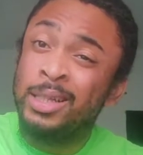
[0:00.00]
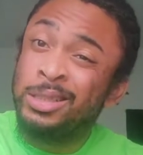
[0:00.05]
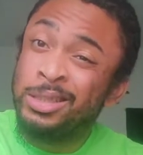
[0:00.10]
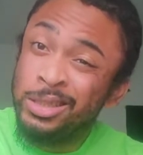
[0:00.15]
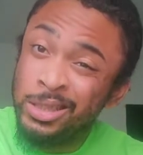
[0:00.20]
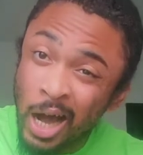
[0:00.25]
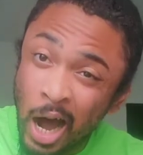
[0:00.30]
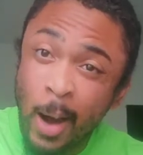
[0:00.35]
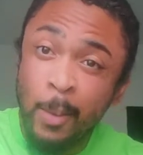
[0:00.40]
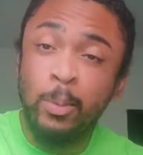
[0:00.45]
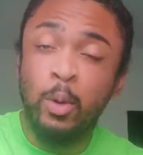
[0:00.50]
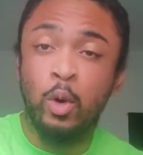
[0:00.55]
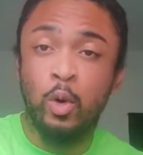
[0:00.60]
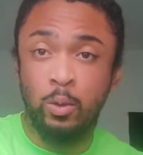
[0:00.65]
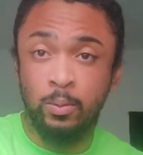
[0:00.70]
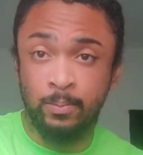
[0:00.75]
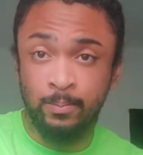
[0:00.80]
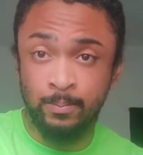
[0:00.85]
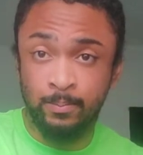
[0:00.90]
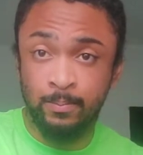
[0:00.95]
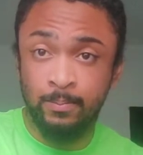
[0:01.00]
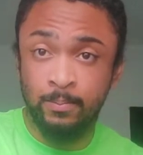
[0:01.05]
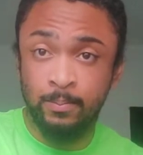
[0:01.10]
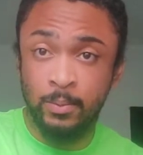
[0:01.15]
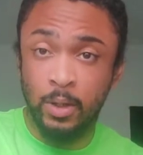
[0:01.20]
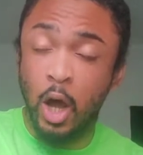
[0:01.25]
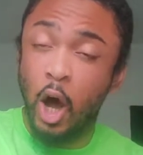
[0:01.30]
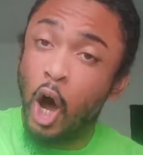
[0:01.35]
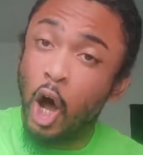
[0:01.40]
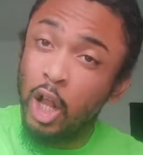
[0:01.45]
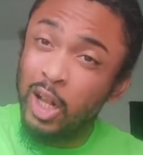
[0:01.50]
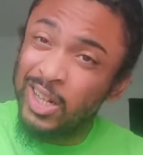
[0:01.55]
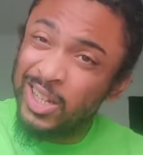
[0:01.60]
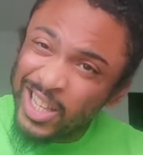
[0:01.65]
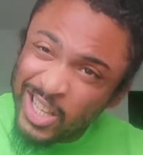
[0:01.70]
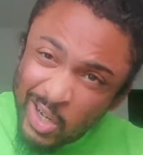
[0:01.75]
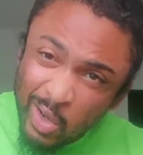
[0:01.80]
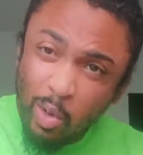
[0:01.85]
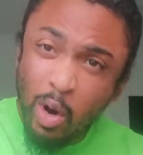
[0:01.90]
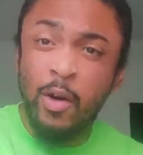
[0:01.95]
Double.
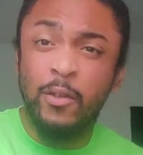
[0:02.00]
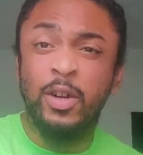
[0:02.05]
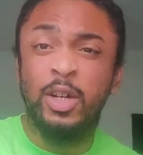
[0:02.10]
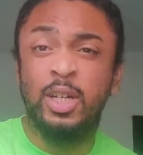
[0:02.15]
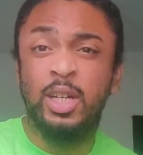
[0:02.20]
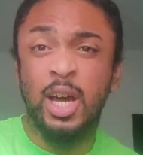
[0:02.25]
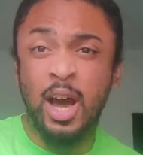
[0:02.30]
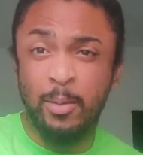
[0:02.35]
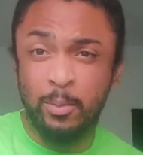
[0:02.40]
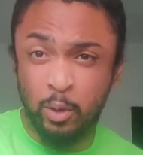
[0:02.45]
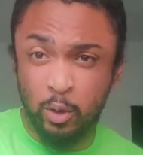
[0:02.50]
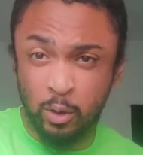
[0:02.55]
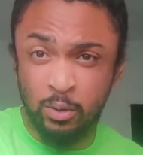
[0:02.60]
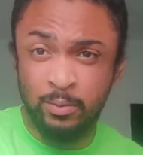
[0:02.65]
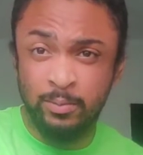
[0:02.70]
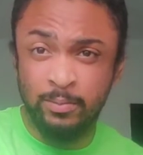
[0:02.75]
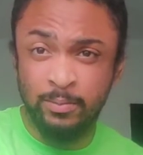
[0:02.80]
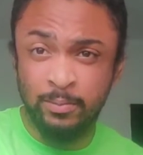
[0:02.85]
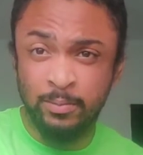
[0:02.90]
Little over double